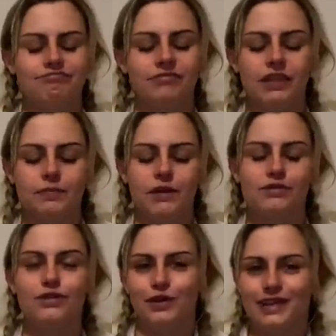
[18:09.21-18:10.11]
I suppose
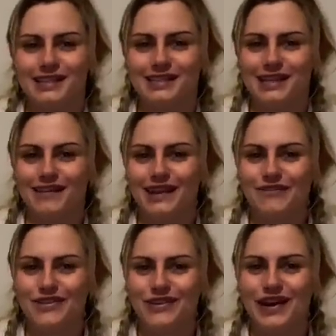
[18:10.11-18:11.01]
not necessarily
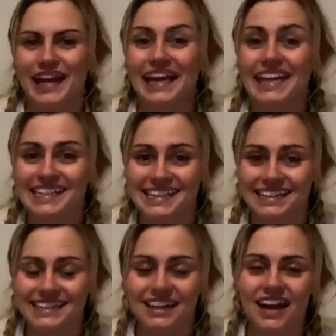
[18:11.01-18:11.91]
for a kitten.